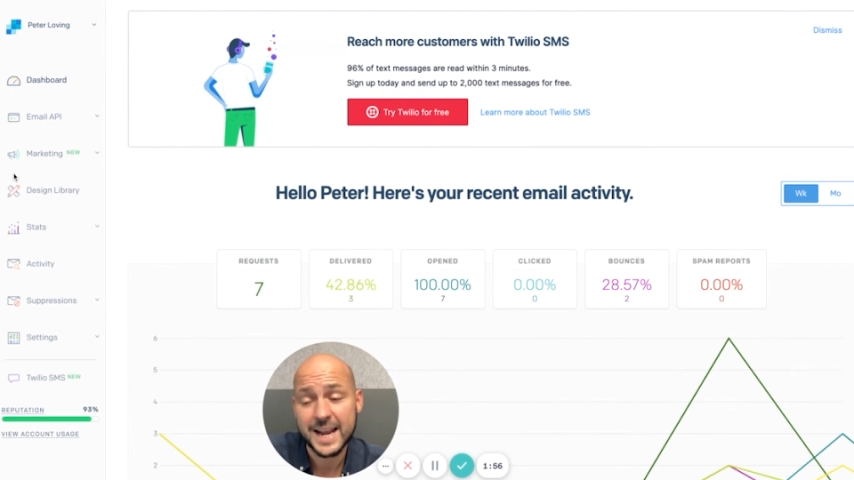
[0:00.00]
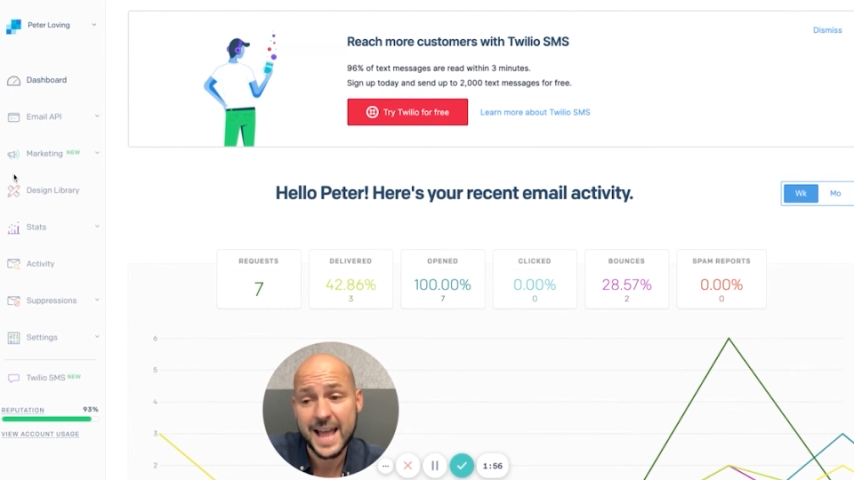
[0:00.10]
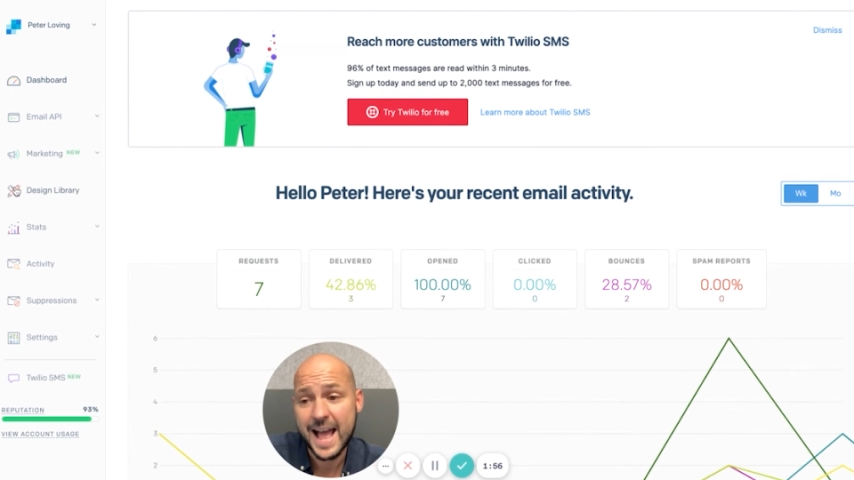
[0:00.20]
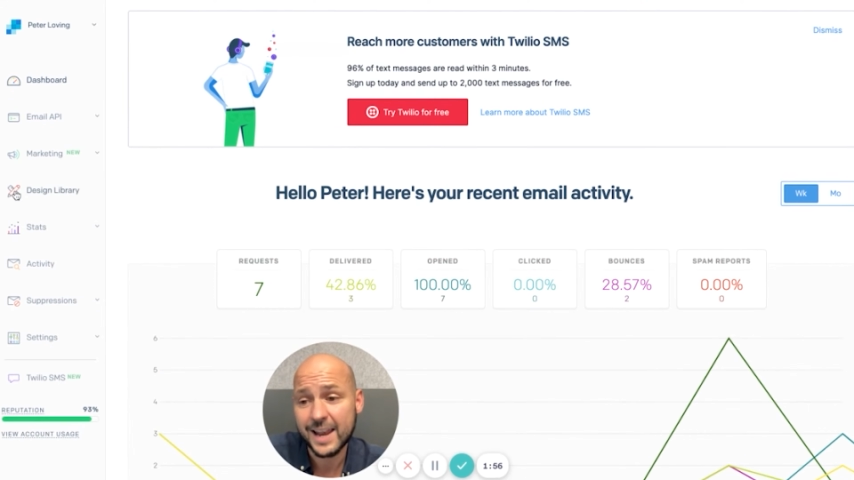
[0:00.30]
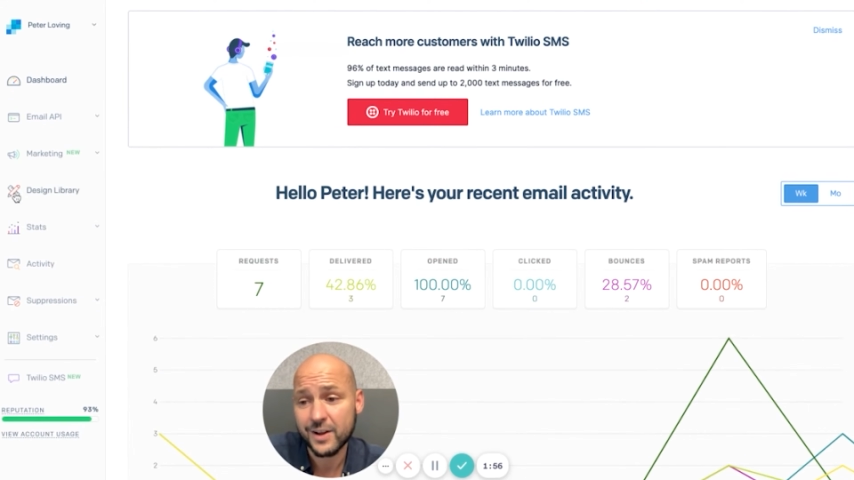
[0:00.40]

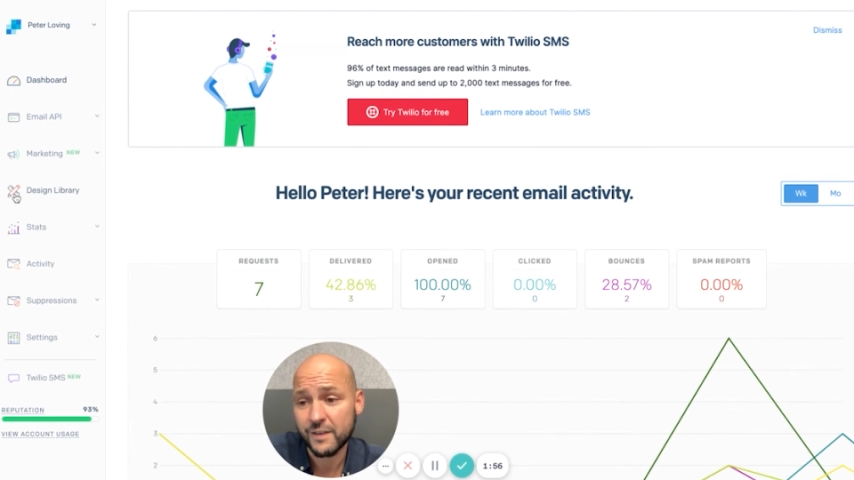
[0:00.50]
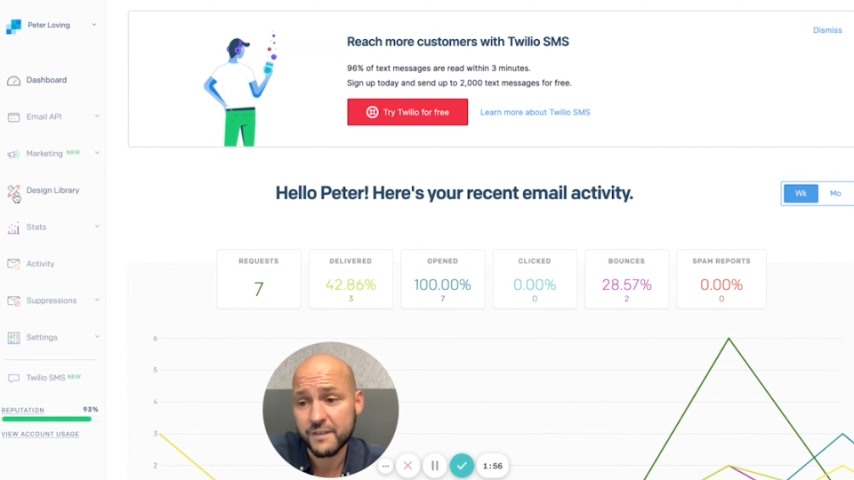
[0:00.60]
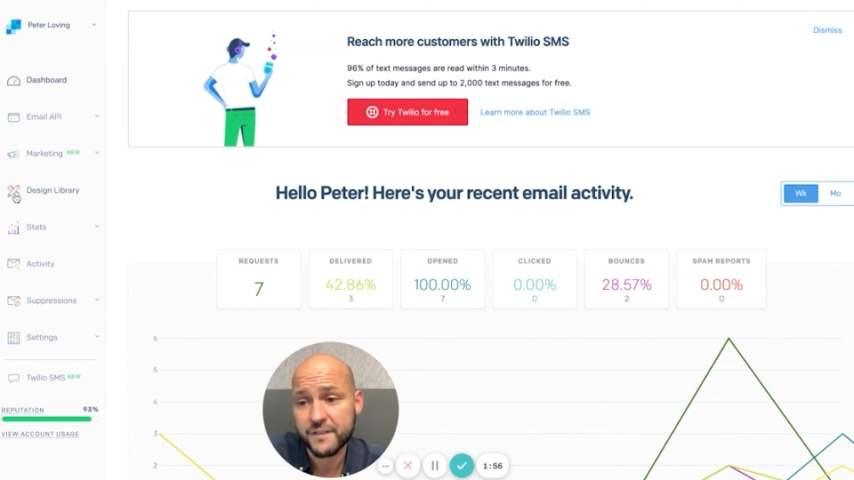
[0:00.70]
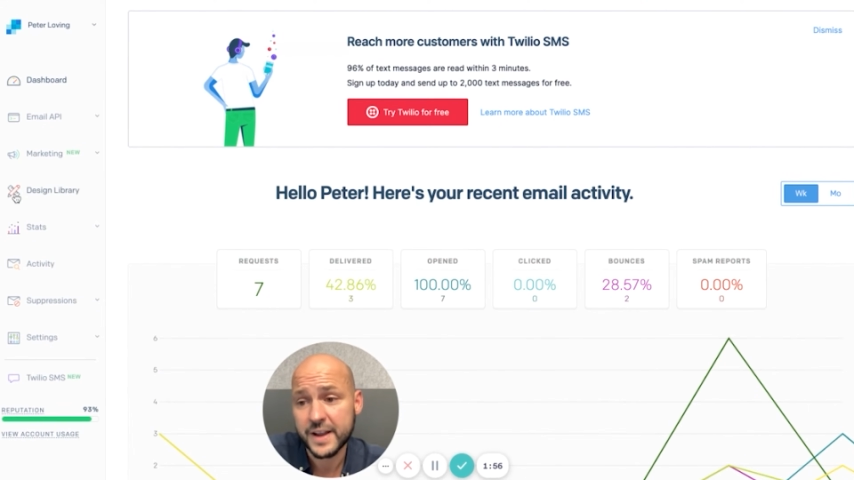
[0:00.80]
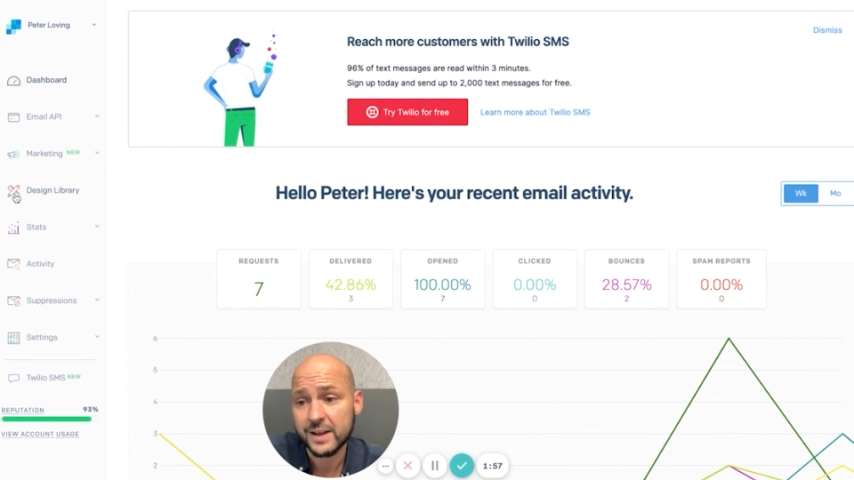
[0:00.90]
and
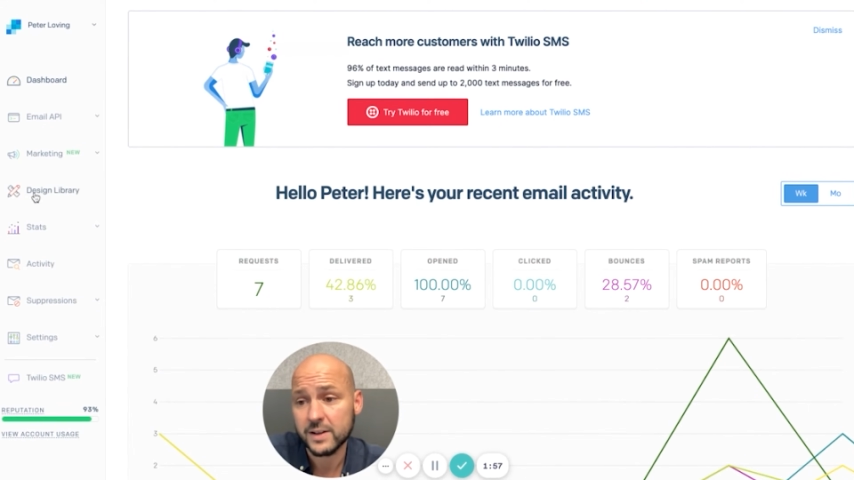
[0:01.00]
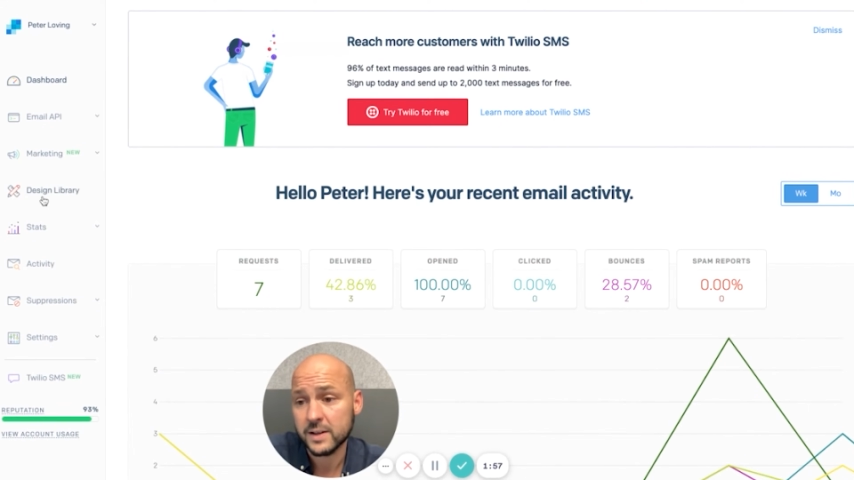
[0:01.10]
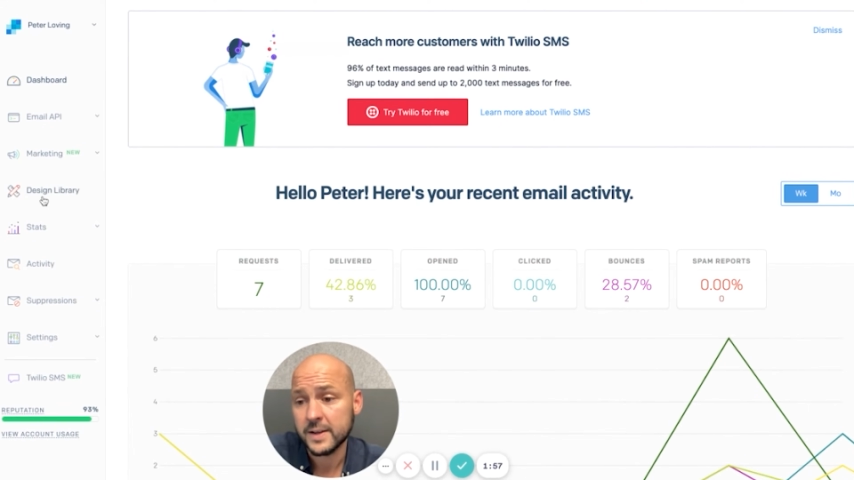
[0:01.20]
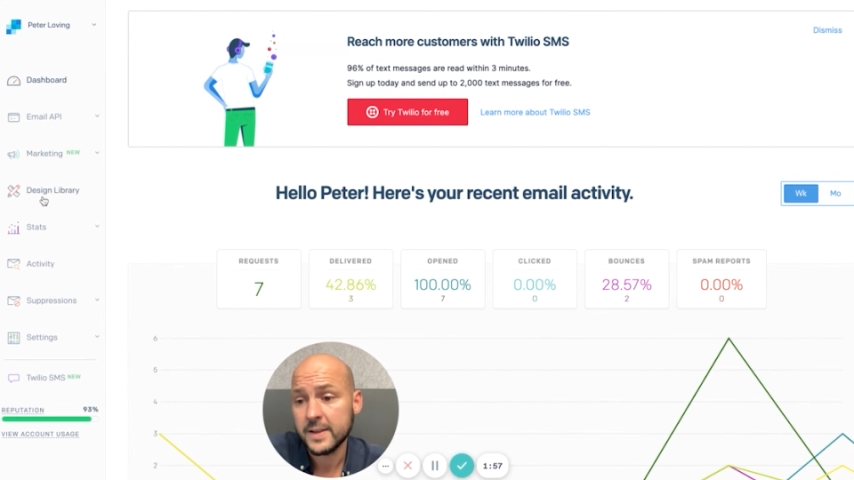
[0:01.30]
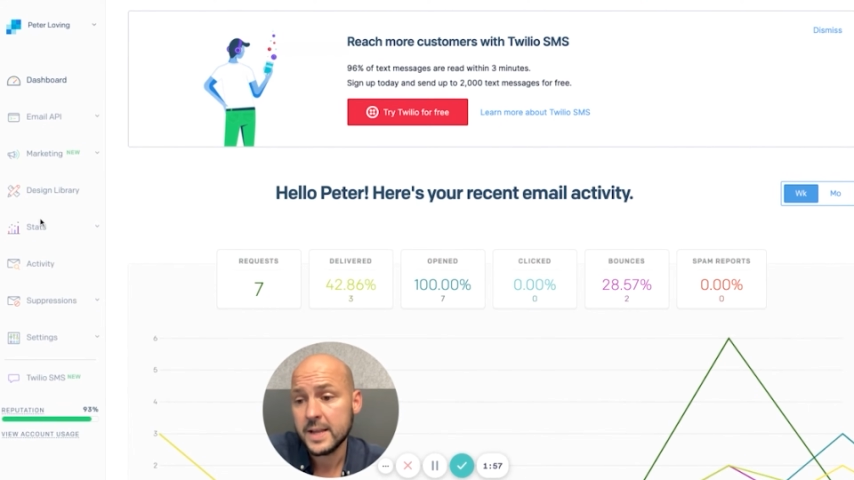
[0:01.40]
elegant feel.